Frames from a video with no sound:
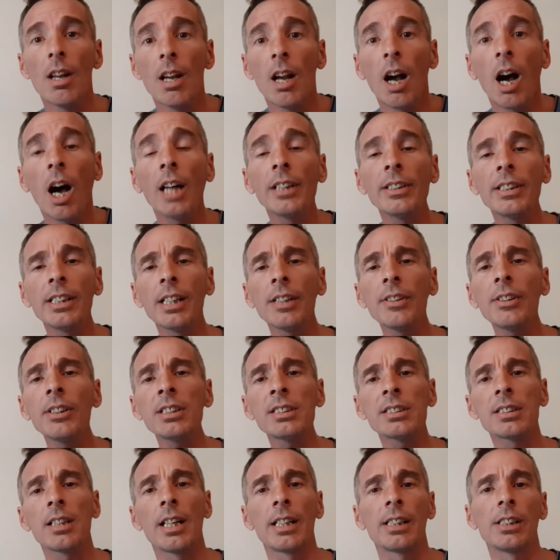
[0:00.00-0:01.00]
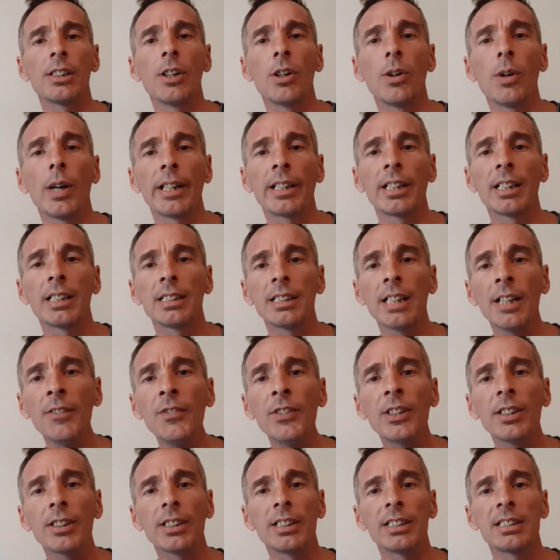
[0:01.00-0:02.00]
On the other side, though, I could
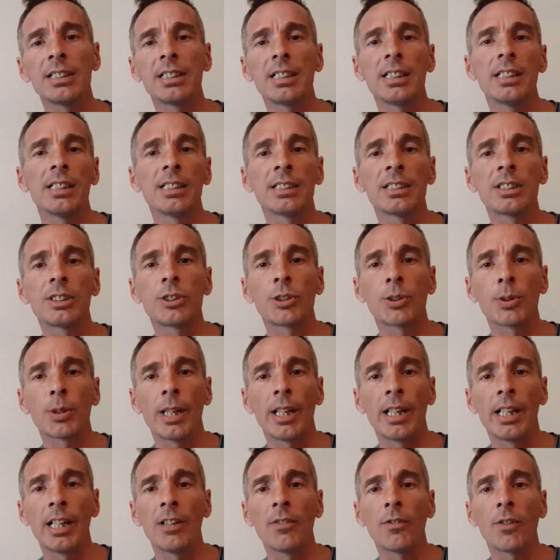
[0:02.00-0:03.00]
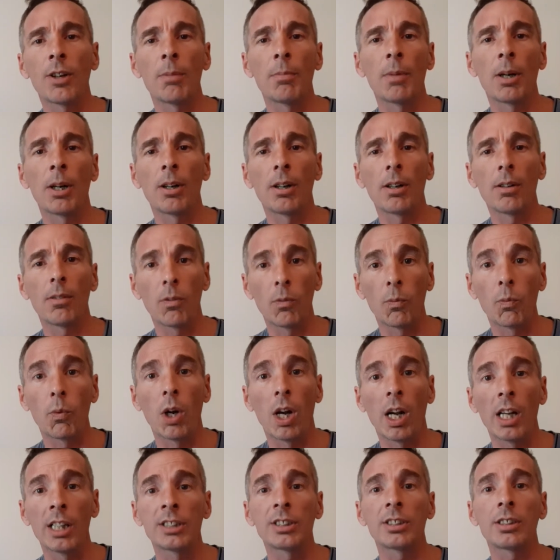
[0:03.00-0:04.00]
definitely see us trading from our
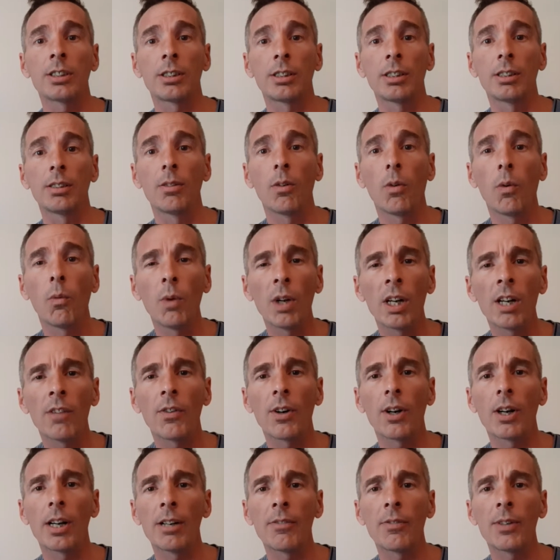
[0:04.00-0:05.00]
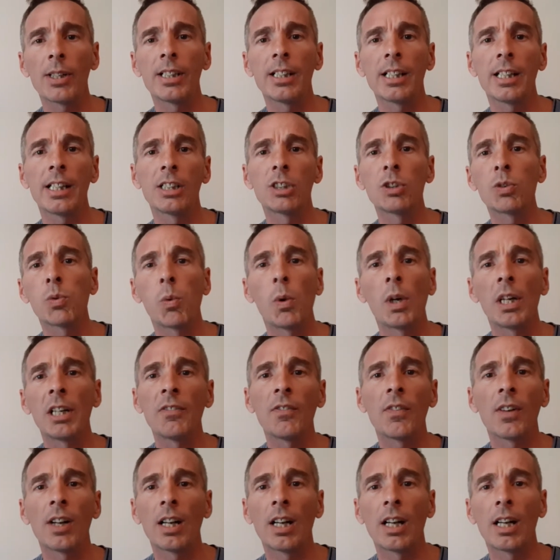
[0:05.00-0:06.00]
roster, one of our everyday
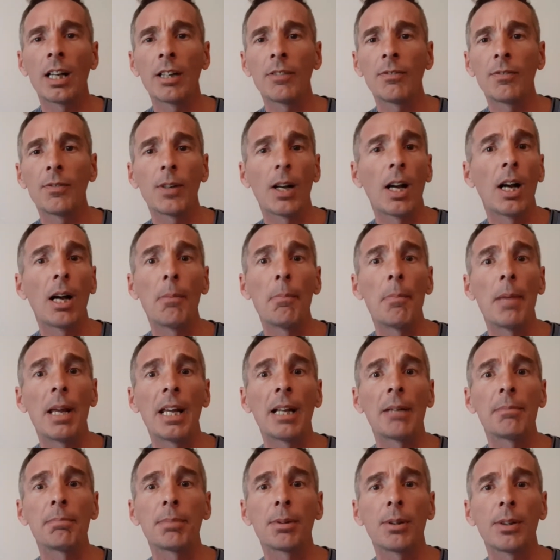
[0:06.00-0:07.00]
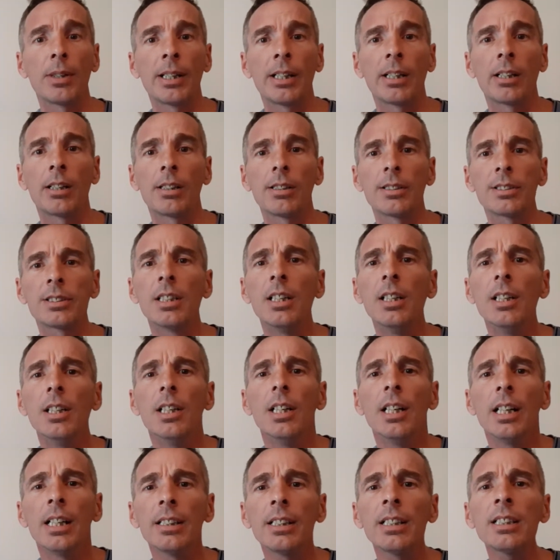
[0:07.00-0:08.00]
25-man players.
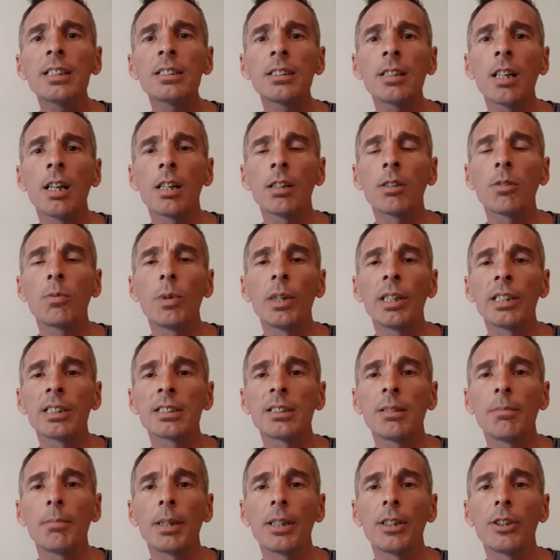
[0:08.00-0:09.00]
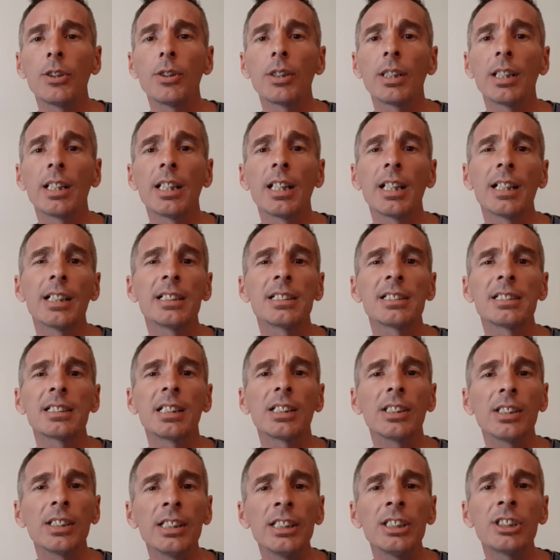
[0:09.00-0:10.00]
And let's talk with somebody who could get us the
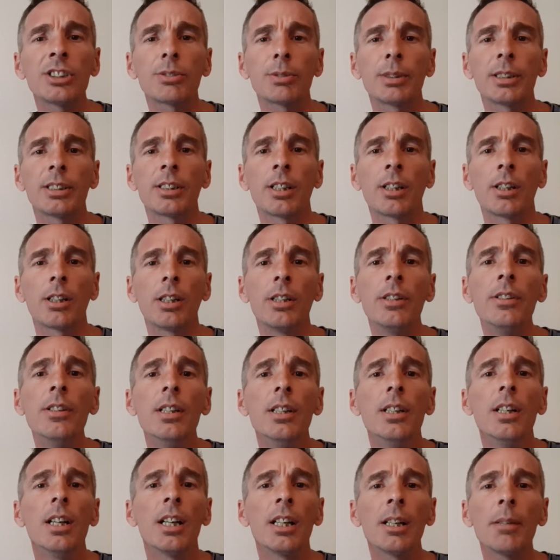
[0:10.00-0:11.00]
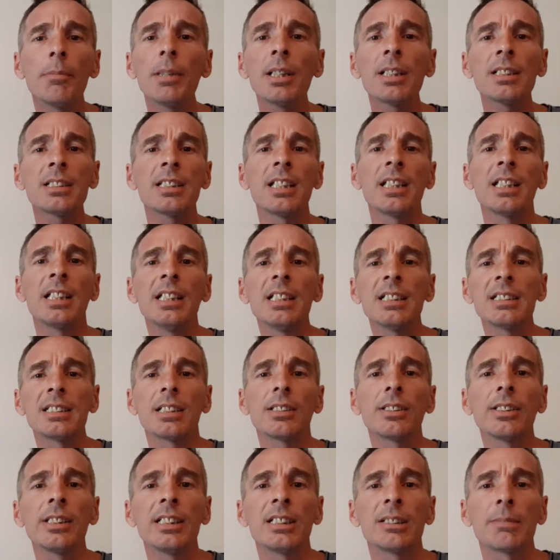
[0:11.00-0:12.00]
least return. And I'm not saying he's the
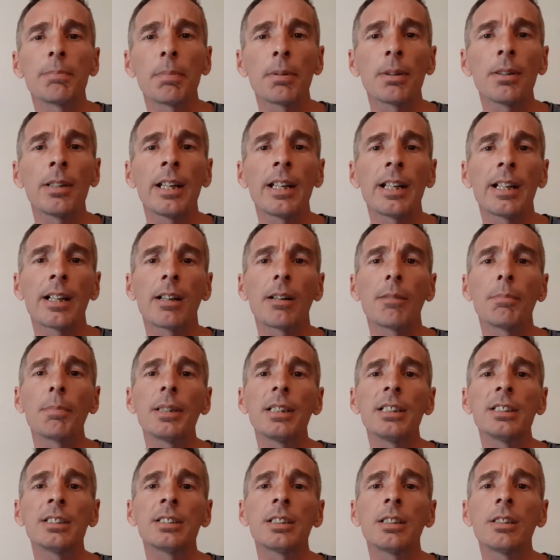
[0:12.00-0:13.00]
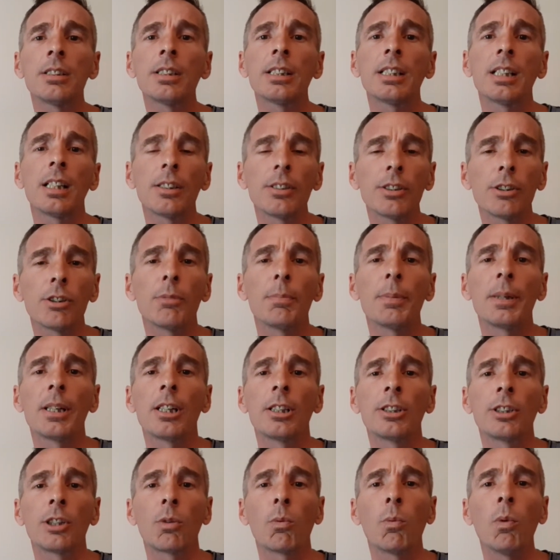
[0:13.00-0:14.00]
least player, but he's certainly a little bit
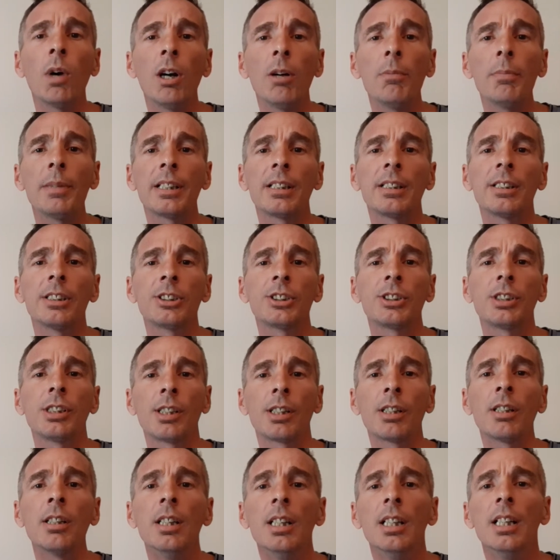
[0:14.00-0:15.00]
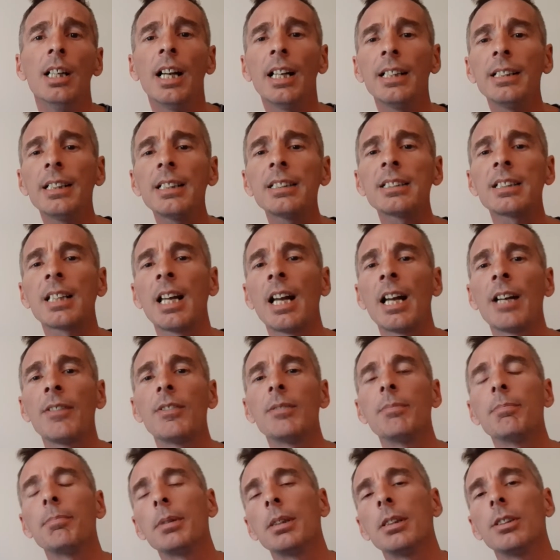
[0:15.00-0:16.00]
underwhelming this year, and that's
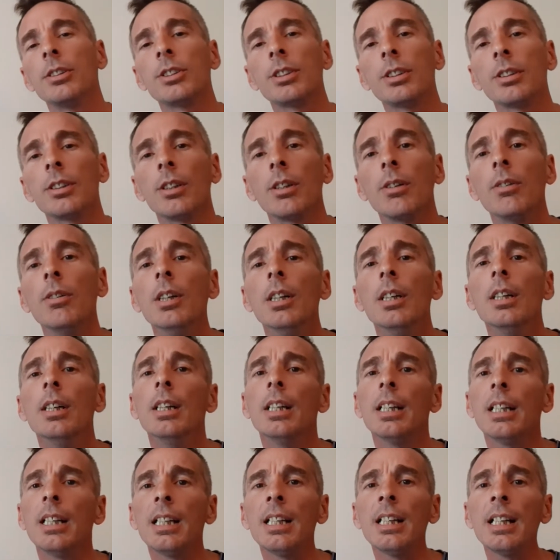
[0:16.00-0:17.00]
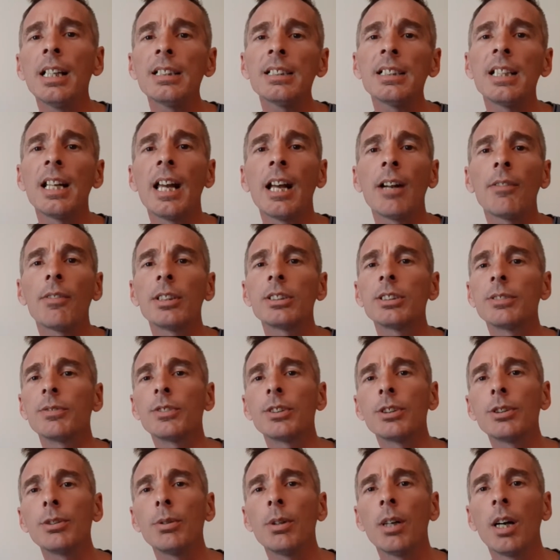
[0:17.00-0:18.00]
Cavan Biggio. He has an average of
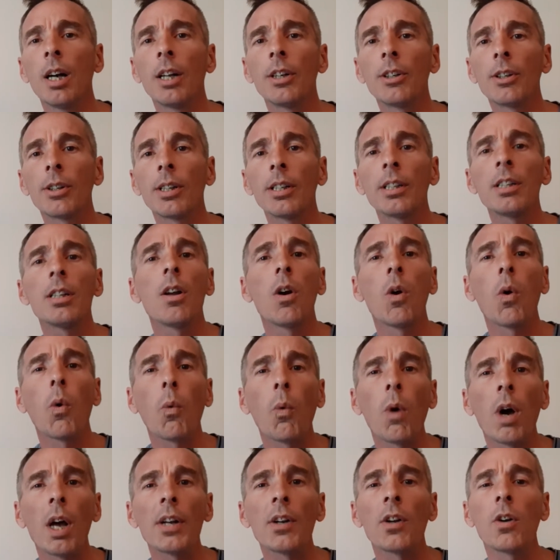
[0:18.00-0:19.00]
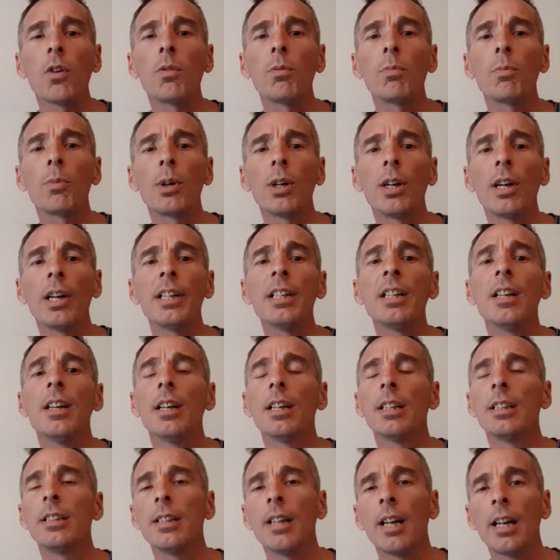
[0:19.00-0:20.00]
200, one home run,
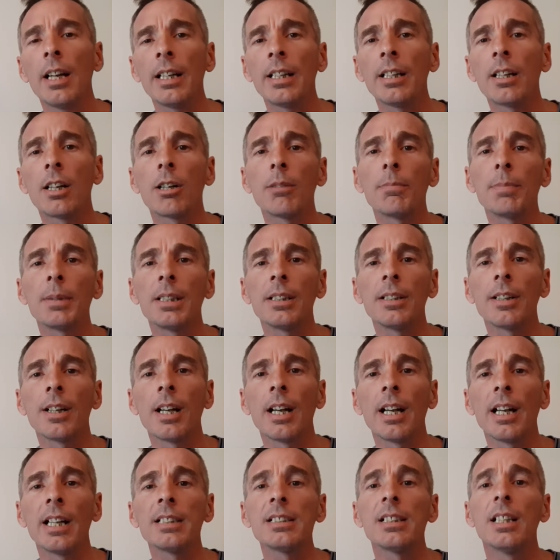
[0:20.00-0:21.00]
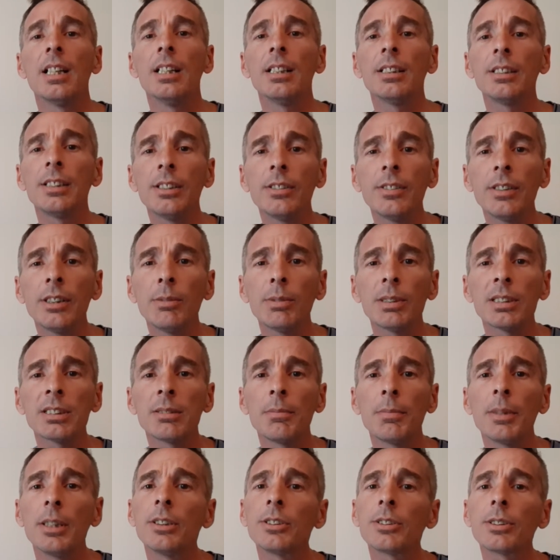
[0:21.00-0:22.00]
9 RBIs, dealing with
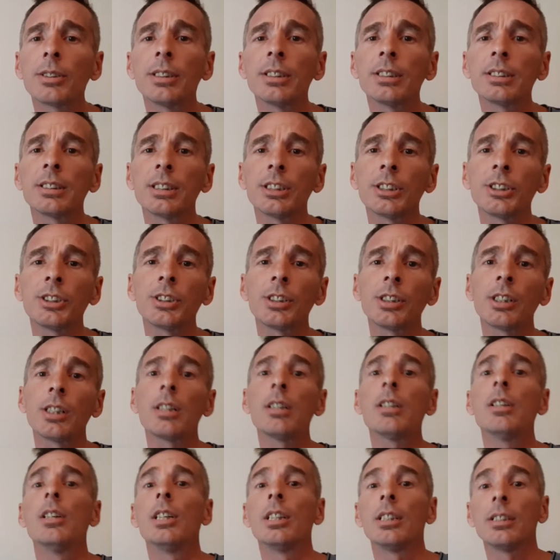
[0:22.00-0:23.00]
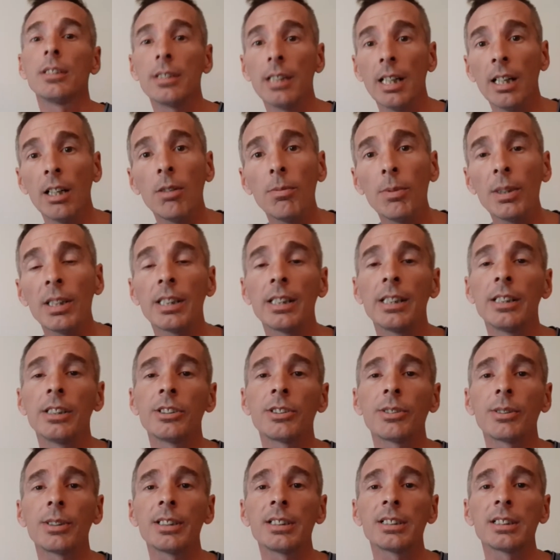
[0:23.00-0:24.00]
some injuries this year, dealt with
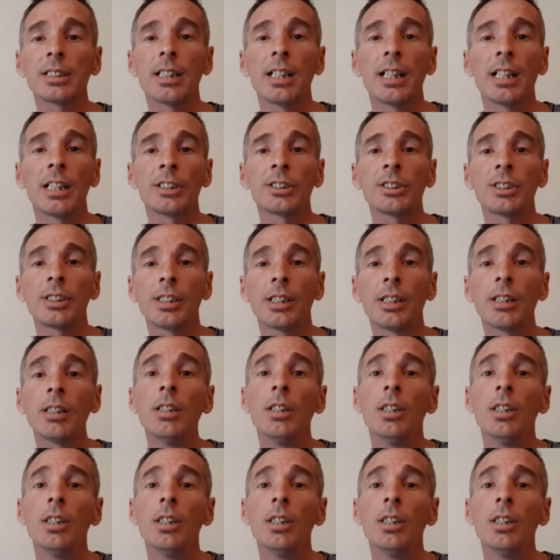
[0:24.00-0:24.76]
injuries last year,